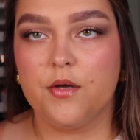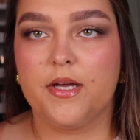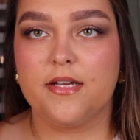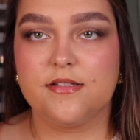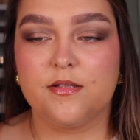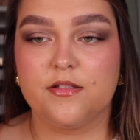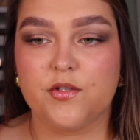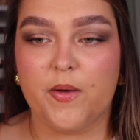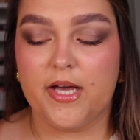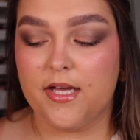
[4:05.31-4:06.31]
Okay, so let's
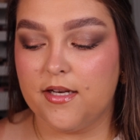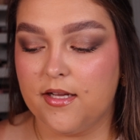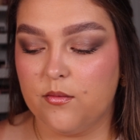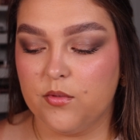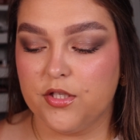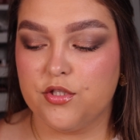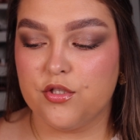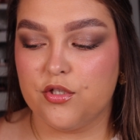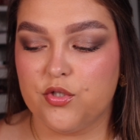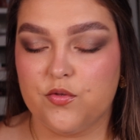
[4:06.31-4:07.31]
go ahead and let's
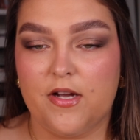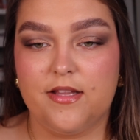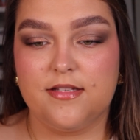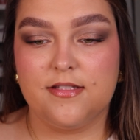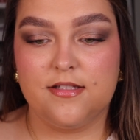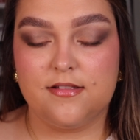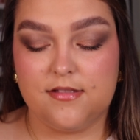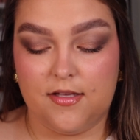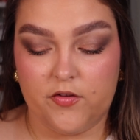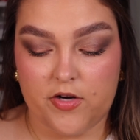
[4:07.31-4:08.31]
try this
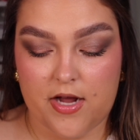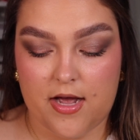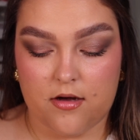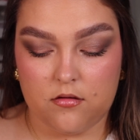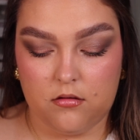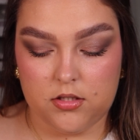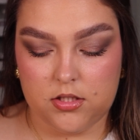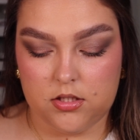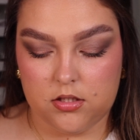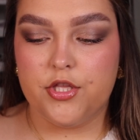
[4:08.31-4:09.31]
concealer out.